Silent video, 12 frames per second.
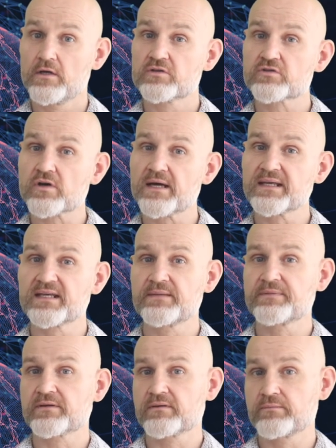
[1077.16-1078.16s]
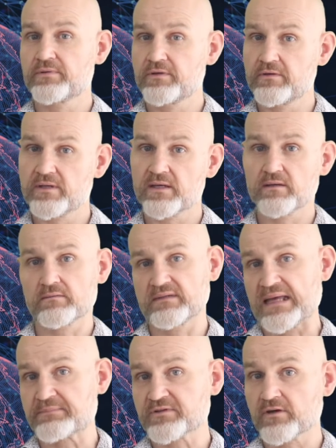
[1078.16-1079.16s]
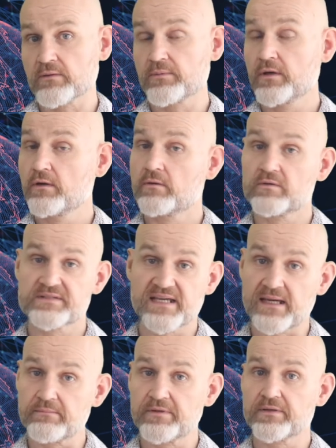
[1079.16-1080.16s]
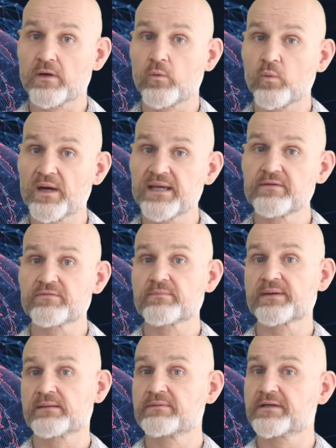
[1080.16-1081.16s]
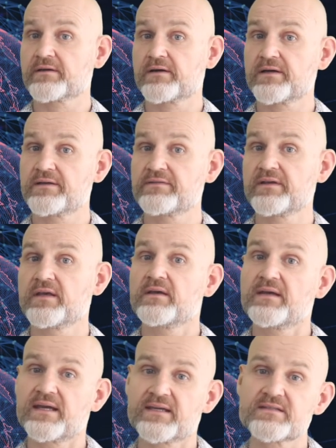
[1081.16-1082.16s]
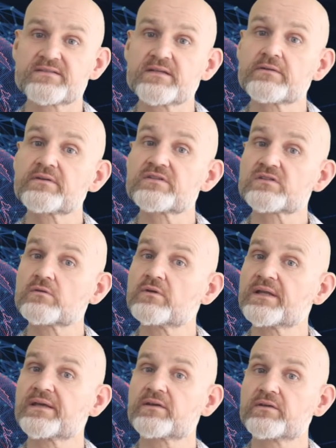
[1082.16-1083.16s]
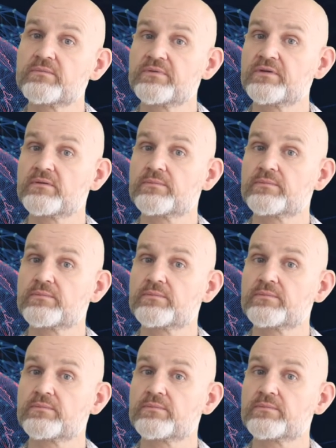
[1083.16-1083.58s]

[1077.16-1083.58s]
Try to keep the computer, laptop, or tablet away from public eyes and consider installing a computer